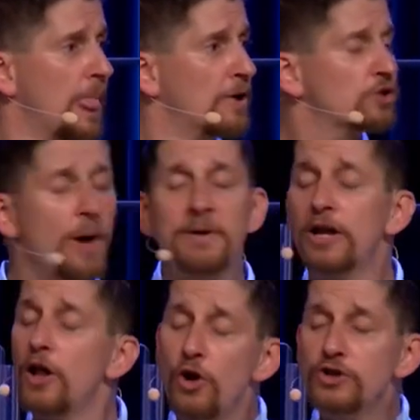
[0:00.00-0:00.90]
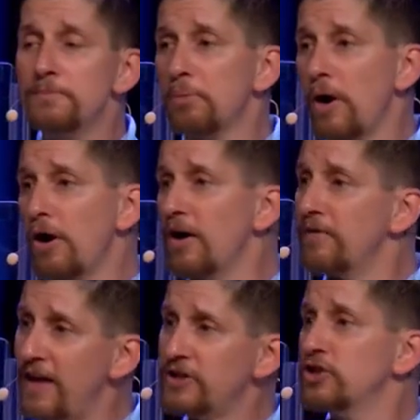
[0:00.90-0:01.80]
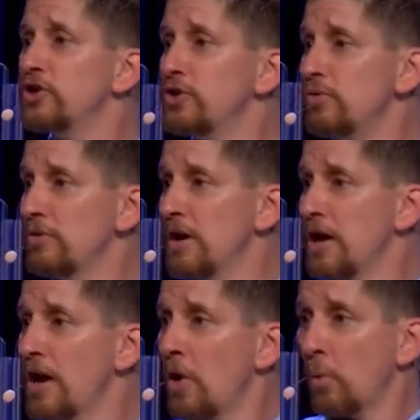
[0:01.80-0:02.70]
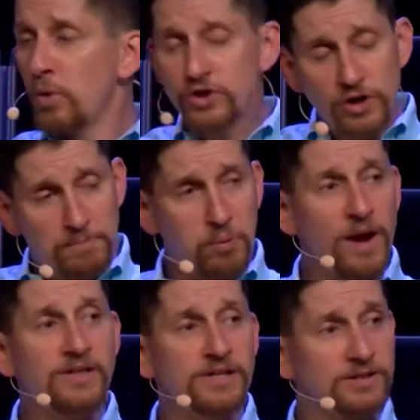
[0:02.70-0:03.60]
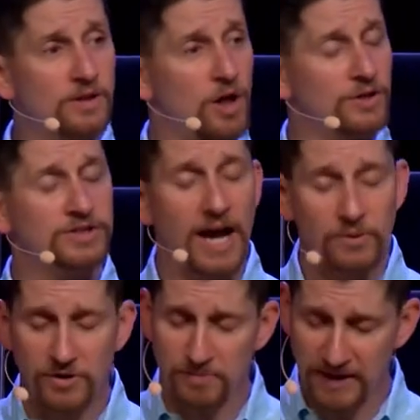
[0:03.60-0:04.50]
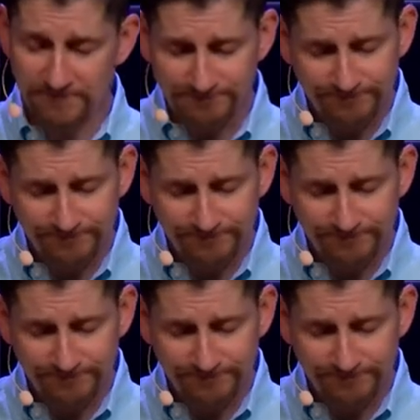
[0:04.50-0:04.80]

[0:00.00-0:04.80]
So I'm going to close in prayer, and if that's you, would you pray this alongside with me?